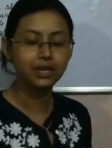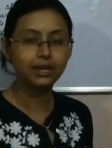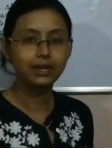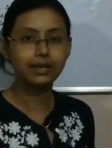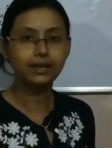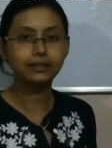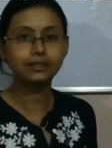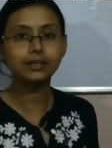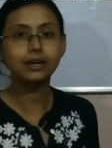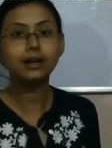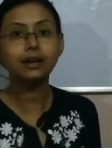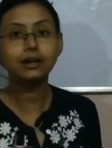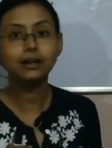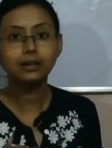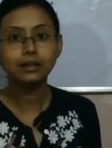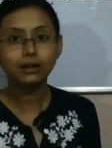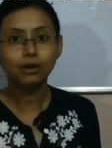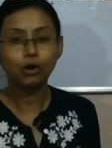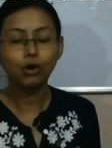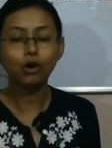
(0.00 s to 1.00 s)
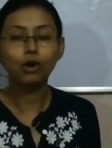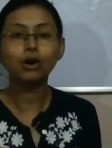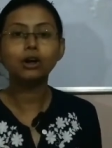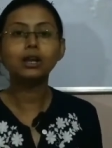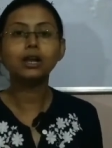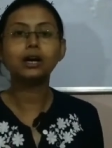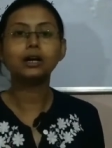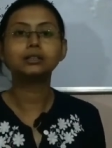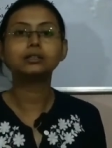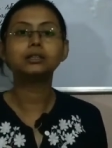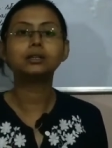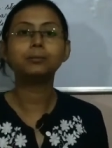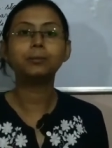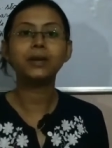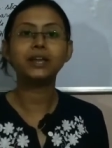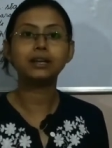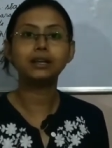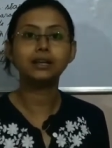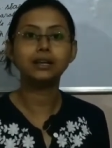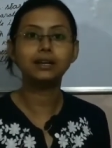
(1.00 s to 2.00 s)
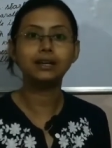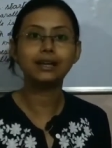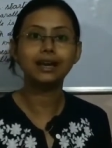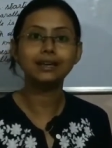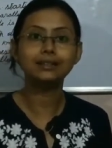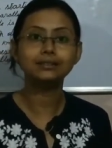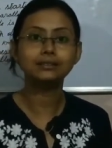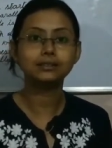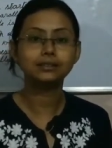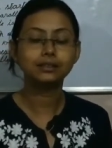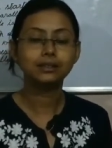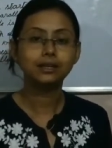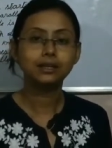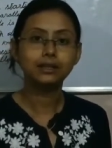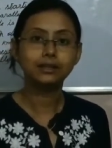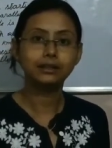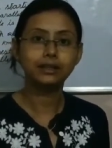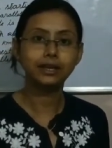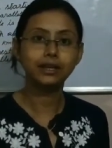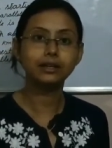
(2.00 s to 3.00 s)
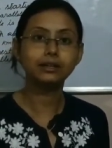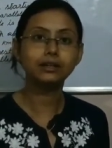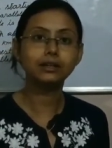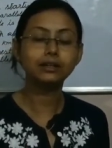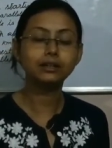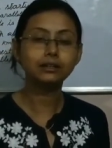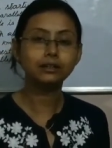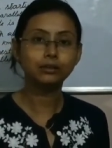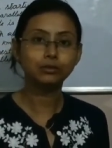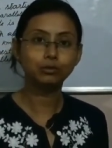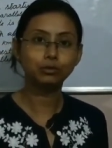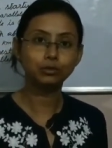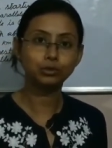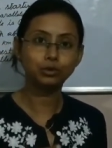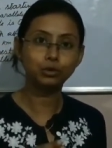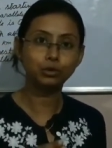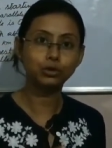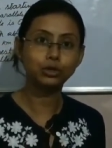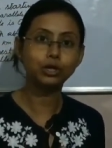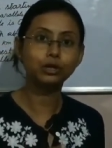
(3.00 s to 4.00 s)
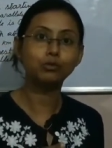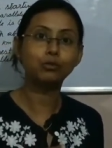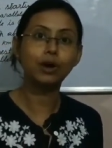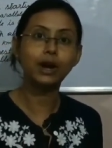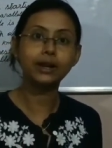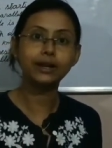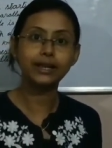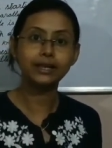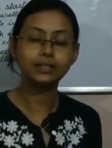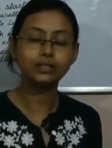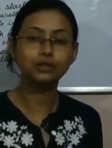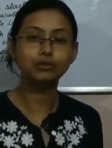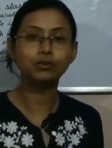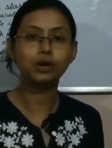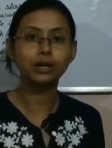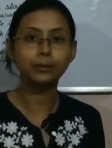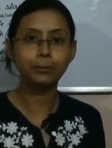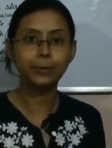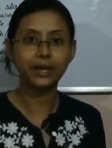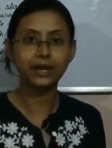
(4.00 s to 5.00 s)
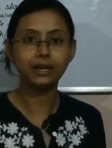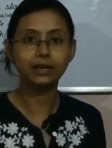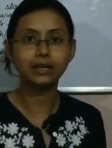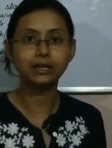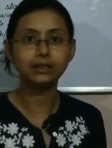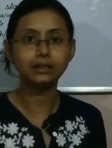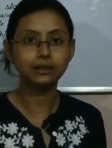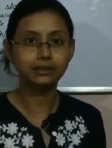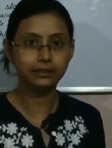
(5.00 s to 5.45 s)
In the all other parallel lines, there are total 181 parallel.